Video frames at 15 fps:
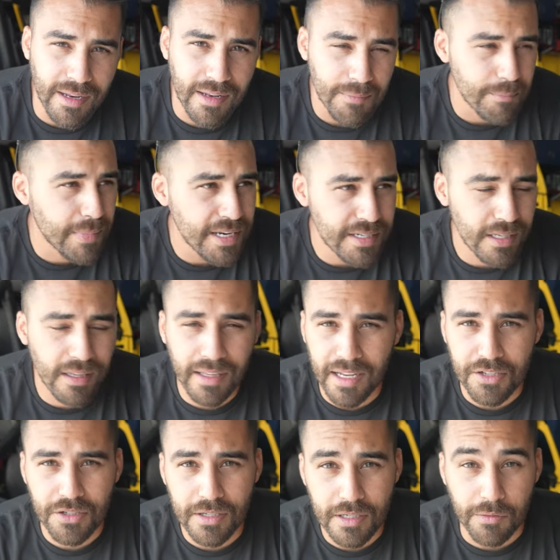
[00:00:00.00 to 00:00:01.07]
and basically
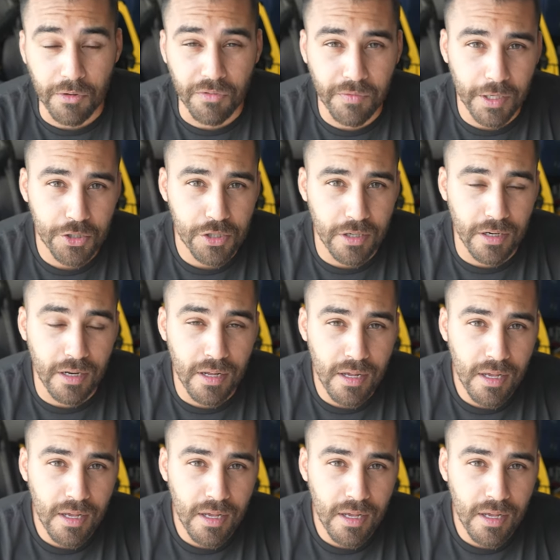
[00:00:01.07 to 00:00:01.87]
that's just a reflection